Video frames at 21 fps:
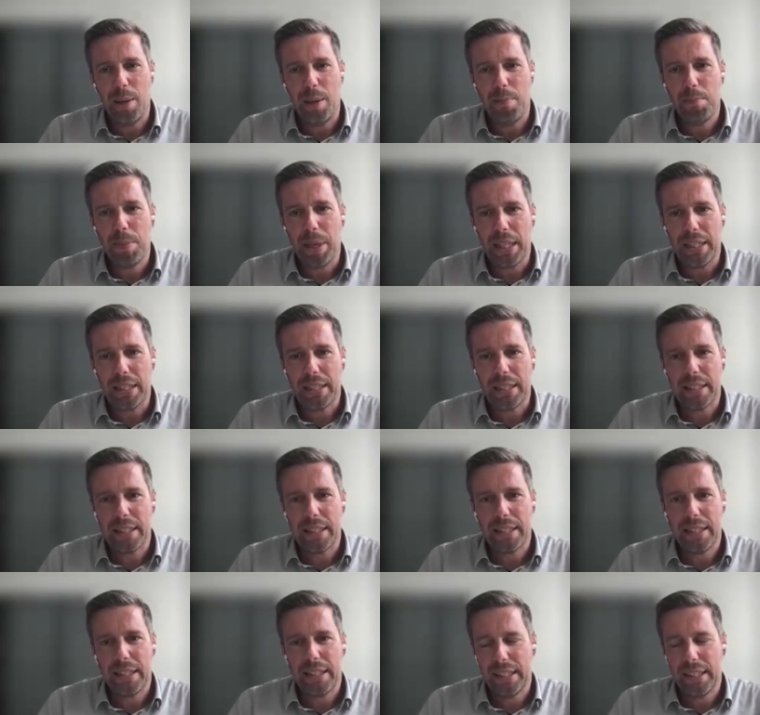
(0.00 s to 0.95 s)

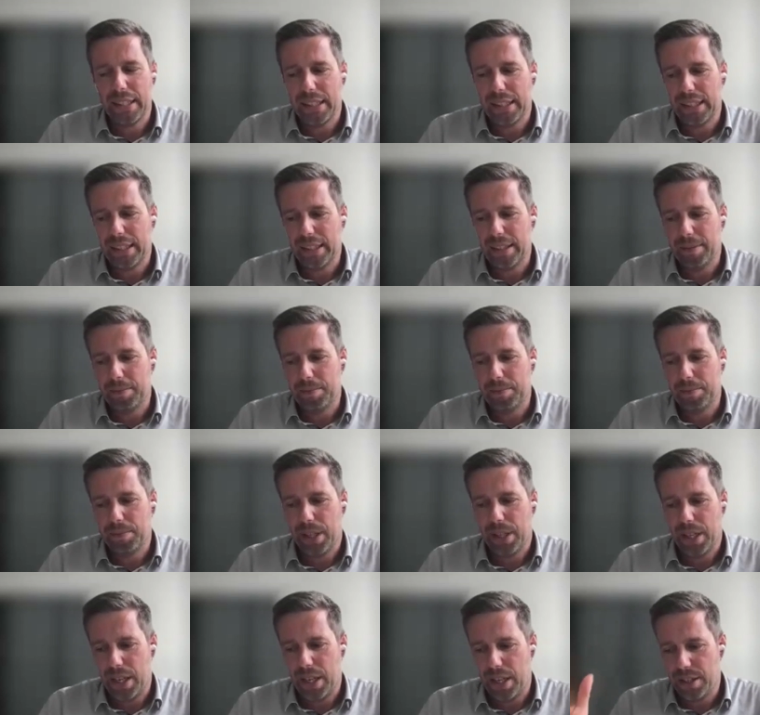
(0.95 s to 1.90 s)
impact.
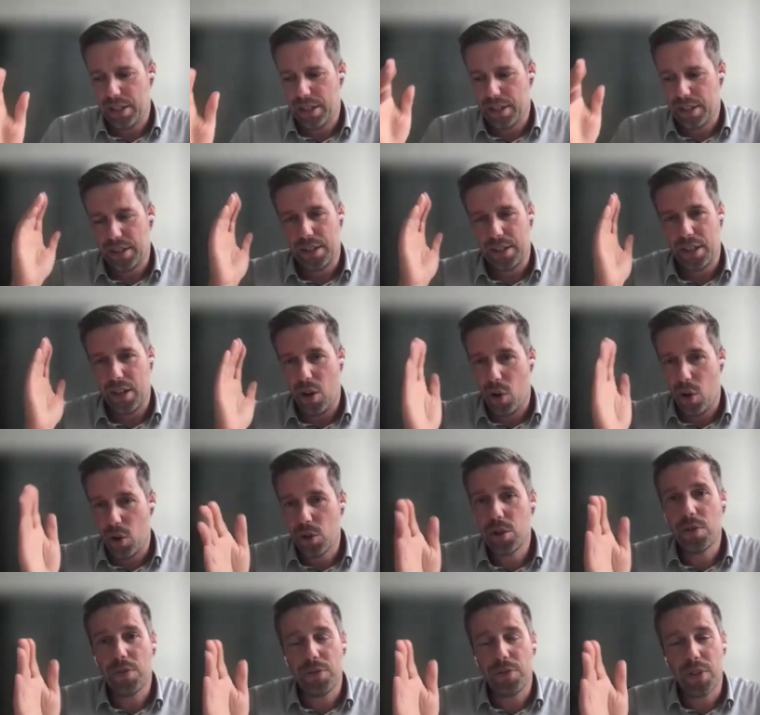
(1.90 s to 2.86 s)
It's
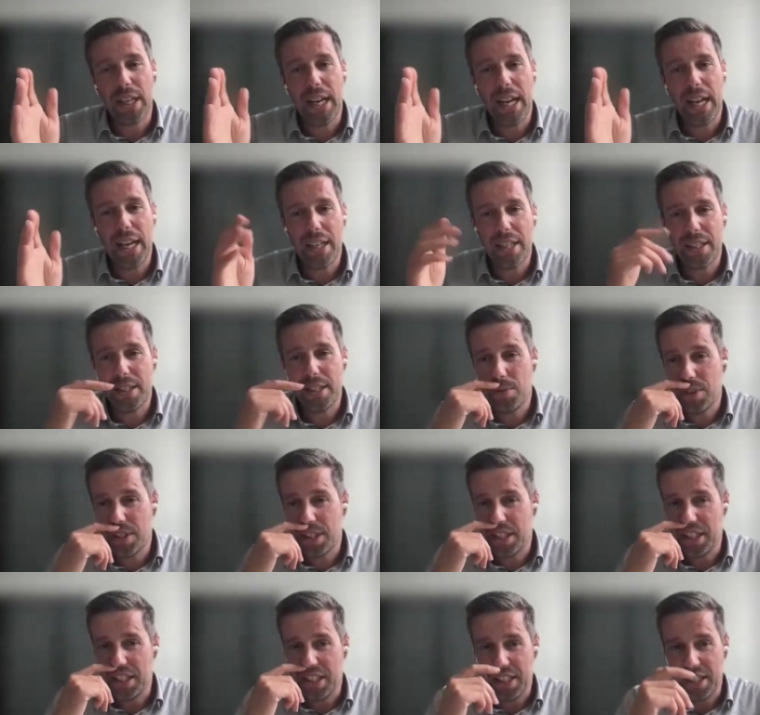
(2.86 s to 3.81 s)
also for glycogen
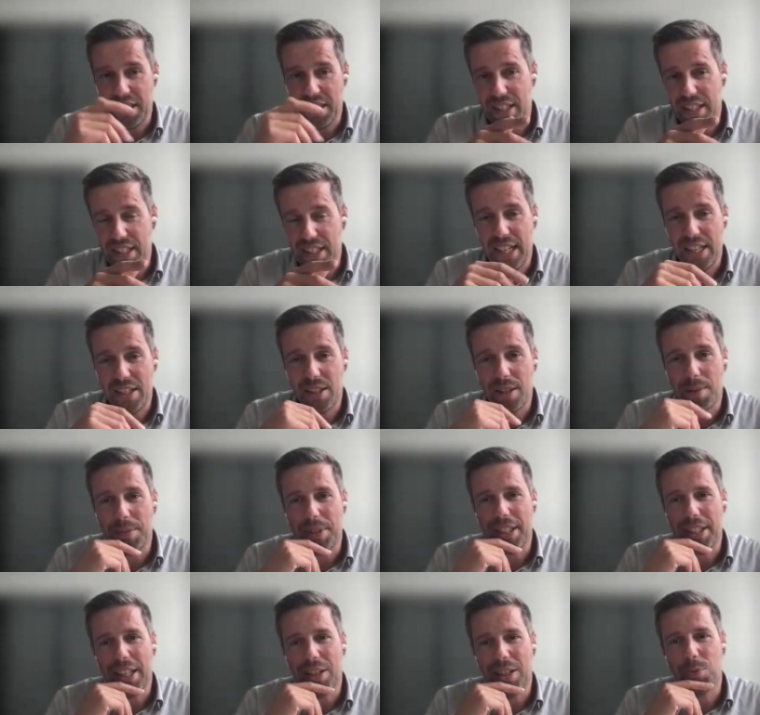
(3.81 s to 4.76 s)
resynthesis, and that's
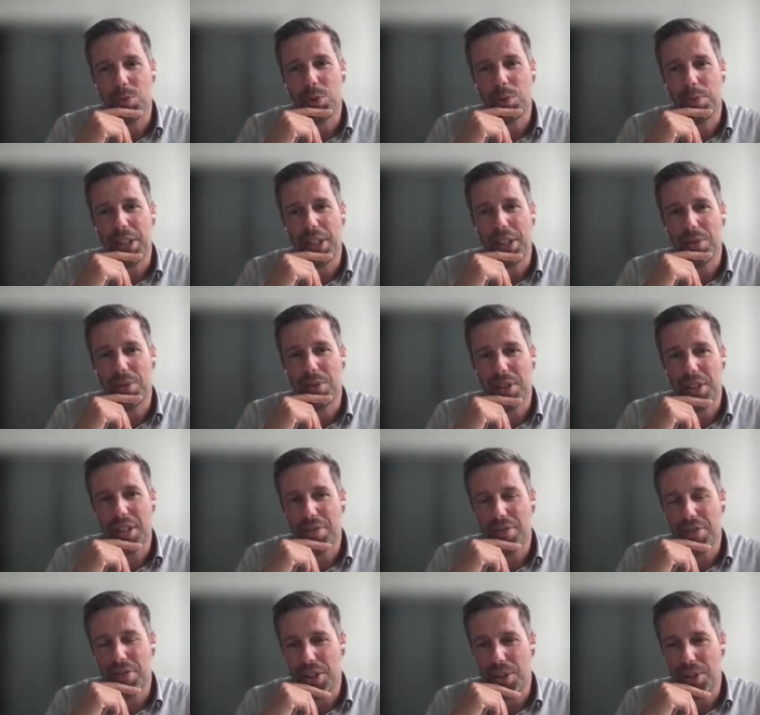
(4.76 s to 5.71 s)
something that would be
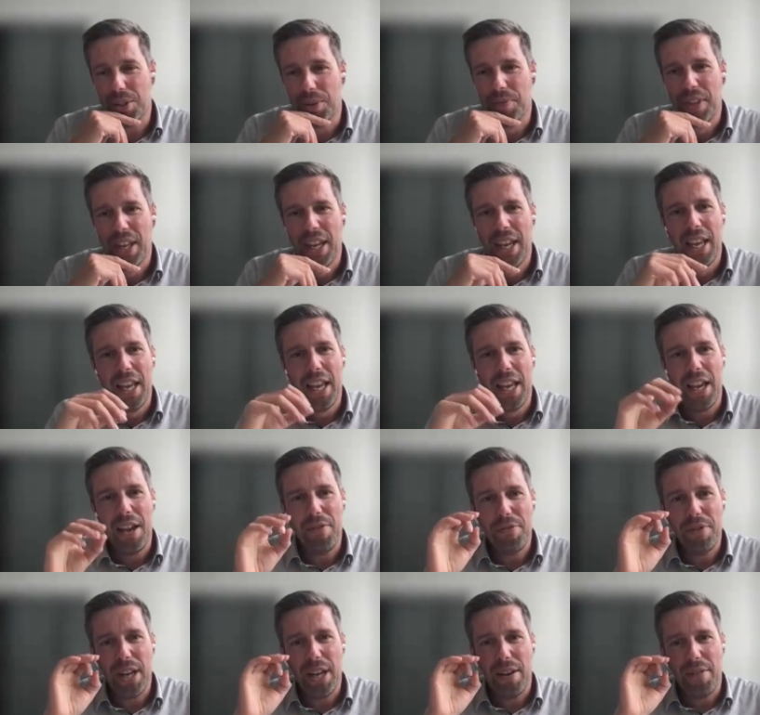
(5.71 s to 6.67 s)
interesting for you.
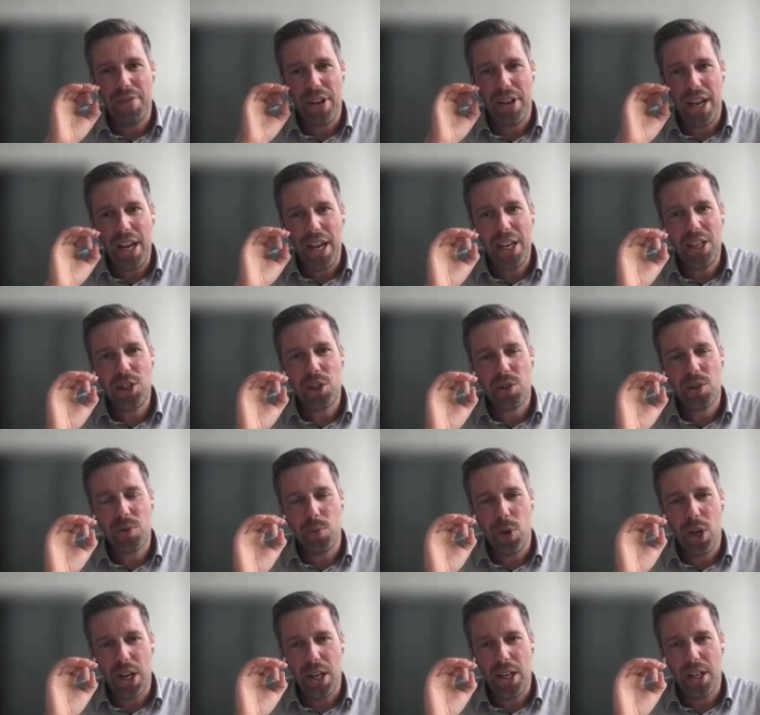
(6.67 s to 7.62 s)
If we have
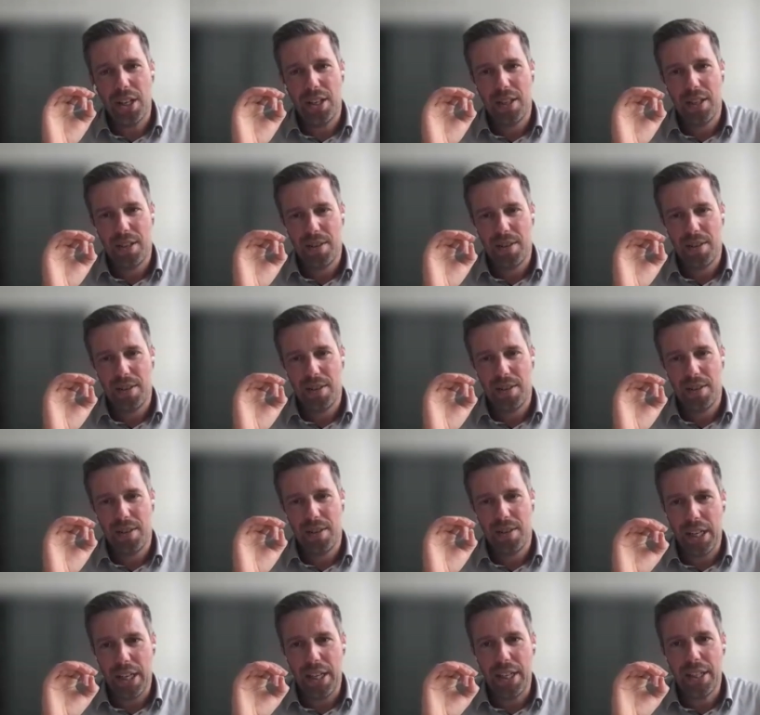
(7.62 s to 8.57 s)
H1
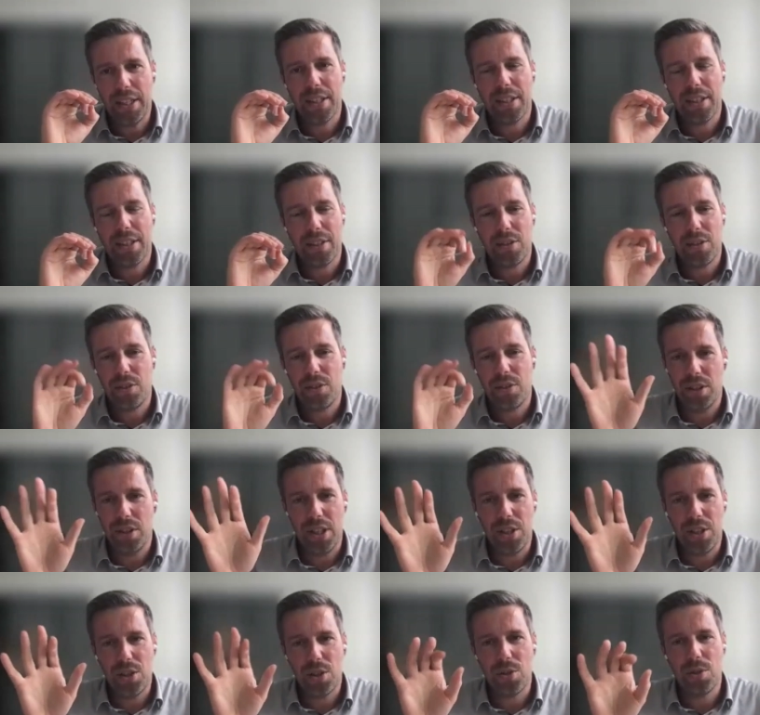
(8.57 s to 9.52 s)
blockade, not
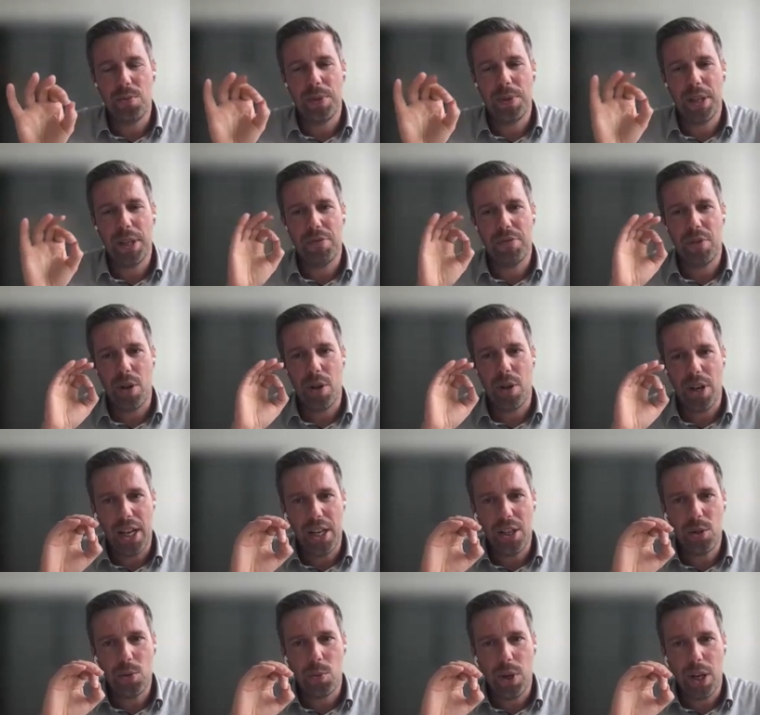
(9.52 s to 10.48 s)
H2, but if we have
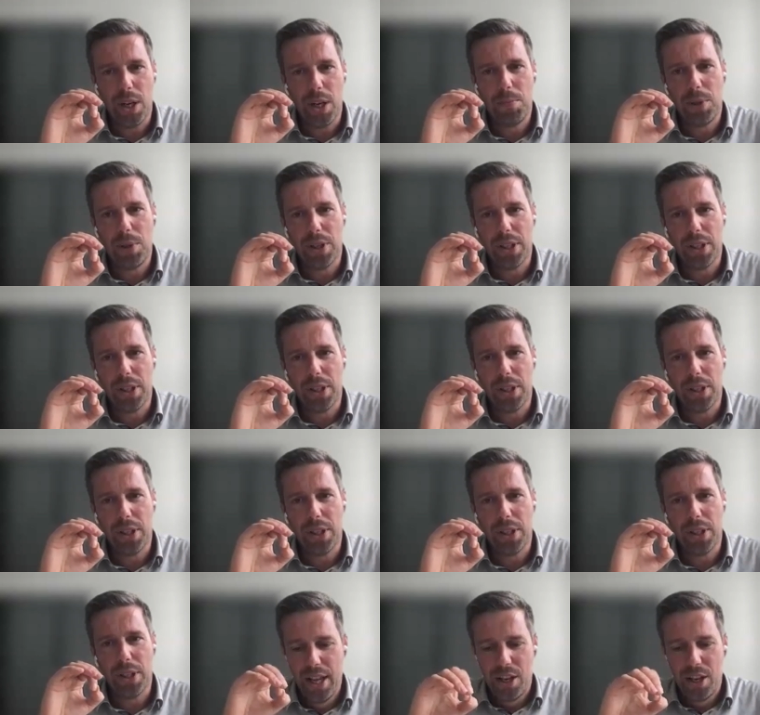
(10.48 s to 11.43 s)
H1
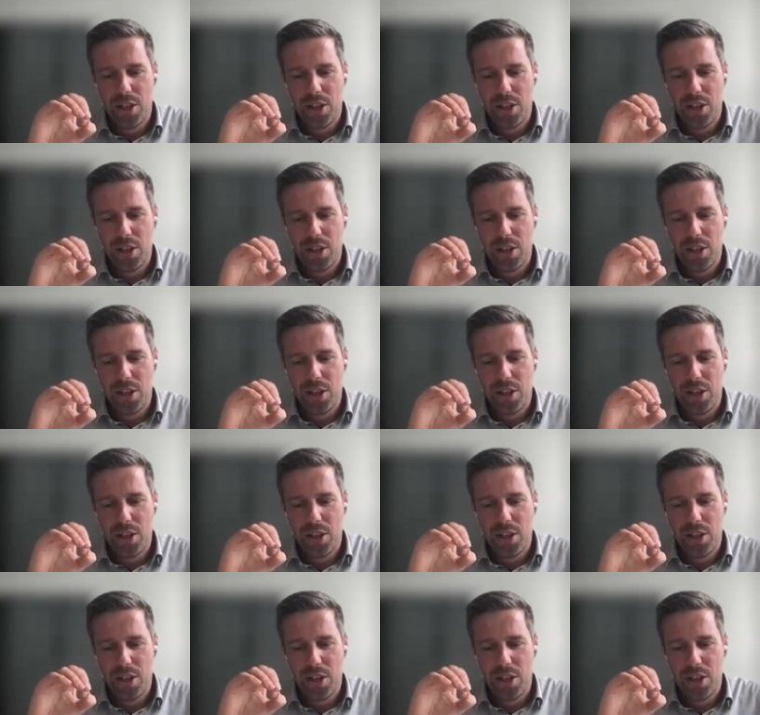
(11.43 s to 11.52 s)
blockade,